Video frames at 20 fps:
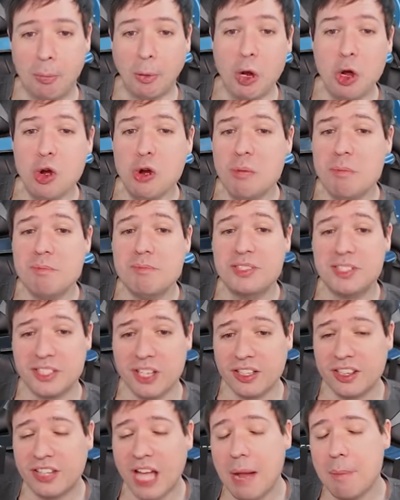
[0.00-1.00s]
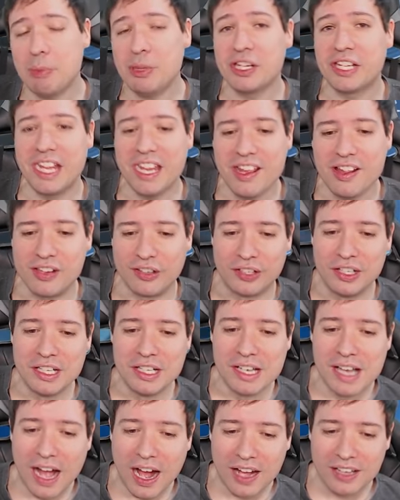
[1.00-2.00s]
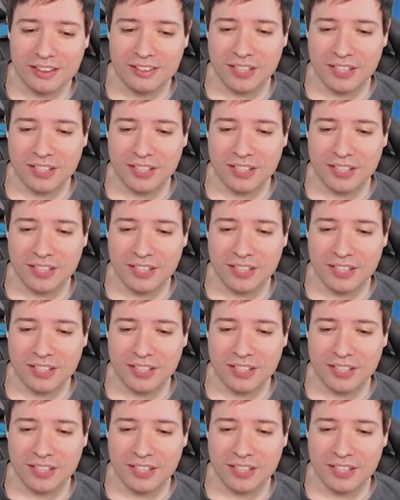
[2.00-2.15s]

Boom! The double kill! A